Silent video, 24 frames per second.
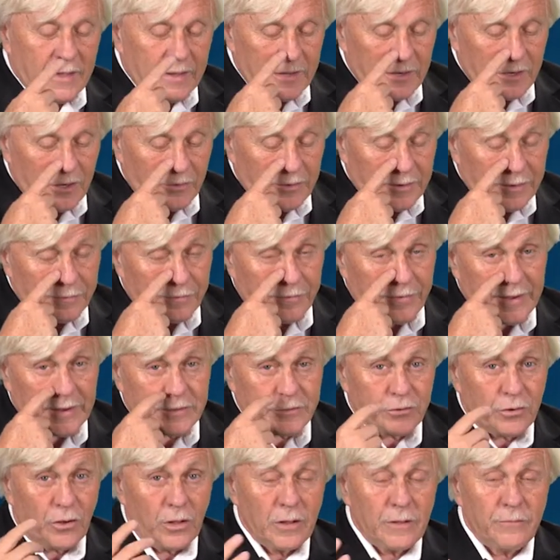You know, it
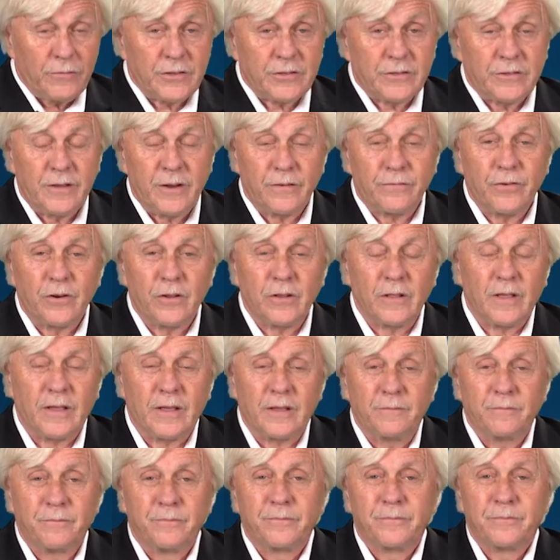affects all of us
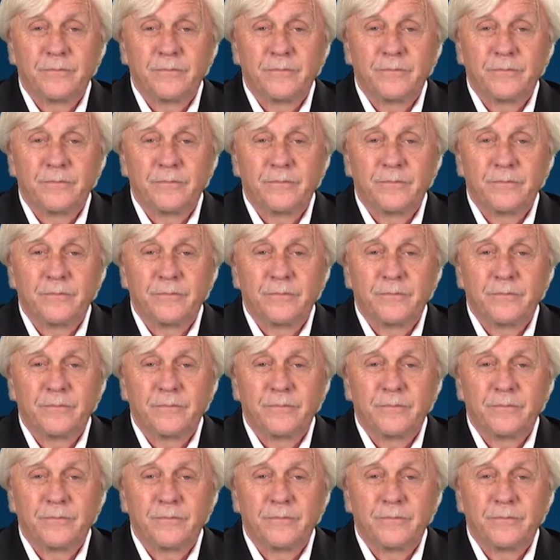differently,